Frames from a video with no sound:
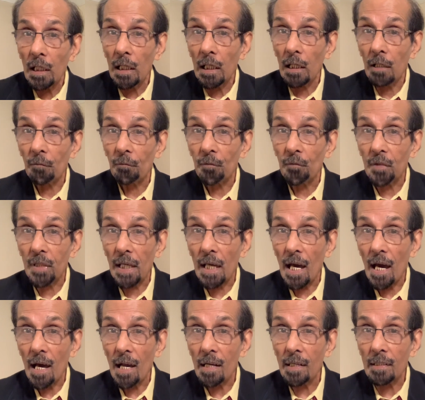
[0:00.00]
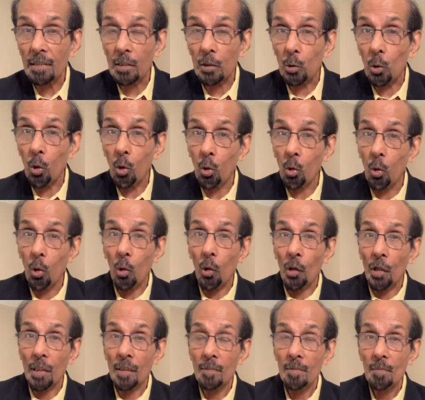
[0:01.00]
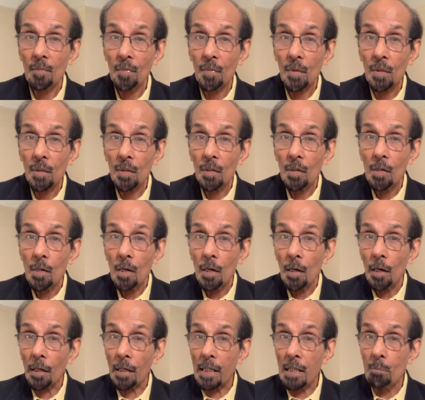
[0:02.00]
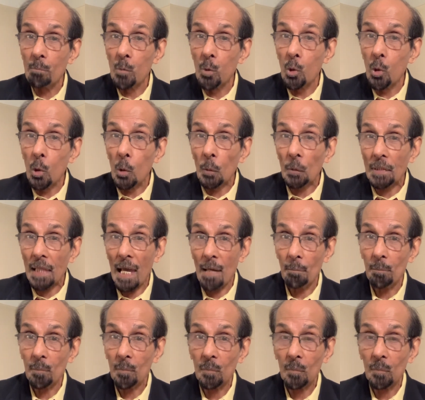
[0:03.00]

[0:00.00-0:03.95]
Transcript: If they are no good, remove them.